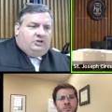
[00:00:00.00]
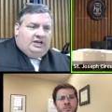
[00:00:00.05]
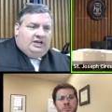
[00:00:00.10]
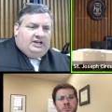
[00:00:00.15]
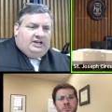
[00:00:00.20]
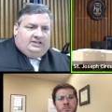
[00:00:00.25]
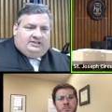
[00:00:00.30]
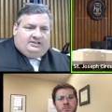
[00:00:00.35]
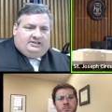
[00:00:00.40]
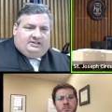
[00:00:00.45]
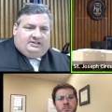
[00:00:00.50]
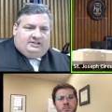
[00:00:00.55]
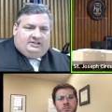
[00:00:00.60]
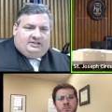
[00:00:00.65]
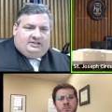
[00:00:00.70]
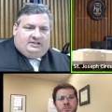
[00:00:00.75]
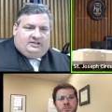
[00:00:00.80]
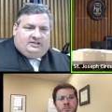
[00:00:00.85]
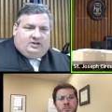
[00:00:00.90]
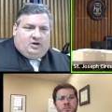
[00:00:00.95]
place.
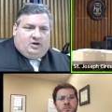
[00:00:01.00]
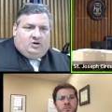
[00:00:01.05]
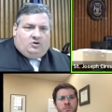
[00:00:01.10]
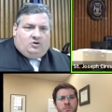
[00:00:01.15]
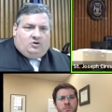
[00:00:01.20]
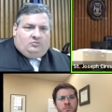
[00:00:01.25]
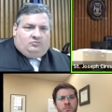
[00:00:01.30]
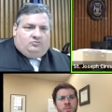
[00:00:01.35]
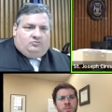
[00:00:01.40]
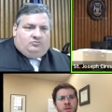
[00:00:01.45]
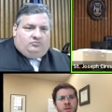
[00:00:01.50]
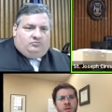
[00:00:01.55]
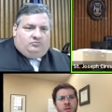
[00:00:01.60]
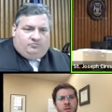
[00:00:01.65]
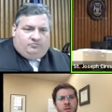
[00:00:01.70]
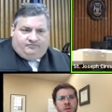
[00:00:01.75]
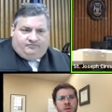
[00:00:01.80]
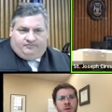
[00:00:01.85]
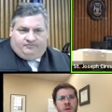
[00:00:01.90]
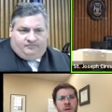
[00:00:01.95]
So,
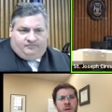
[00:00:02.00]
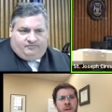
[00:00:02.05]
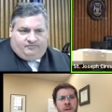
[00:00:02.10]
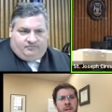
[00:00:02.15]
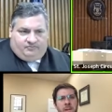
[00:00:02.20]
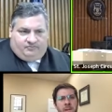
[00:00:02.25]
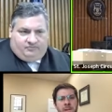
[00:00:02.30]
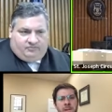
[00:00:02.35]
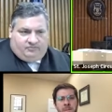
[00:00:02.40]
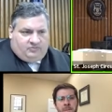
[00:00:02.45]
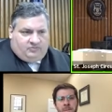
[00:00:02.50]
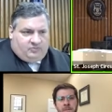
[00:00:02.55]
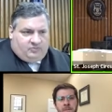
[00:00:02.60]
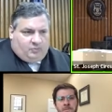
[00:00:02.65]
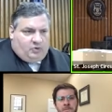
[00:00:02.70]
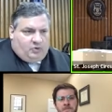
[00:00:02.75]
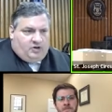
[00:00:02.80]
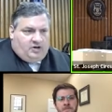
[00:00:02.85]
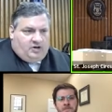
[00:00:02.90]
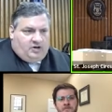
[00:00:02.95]

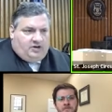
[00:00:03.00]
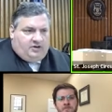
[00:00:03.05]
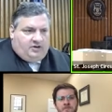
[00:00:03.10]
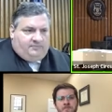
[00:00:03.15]
do